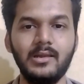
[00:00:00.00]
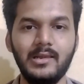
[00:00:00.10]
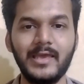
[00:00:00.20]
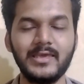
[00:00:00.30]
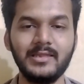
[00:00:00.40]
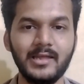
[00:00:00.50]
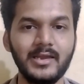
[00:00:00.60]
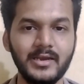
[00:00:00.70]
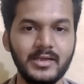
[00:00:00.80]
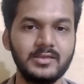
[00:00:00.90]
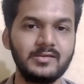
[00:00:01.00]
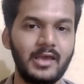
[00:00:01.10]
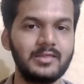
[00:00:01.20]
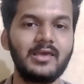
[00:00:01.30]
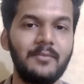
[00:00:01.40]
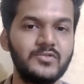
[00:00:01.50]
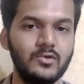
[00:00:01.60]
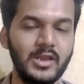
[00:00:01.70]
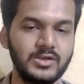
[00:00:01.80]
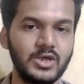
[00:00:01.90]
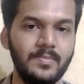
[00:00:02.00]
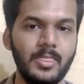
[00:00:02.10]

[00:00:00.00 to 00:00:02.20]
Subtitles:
like inheritance and encapsulation.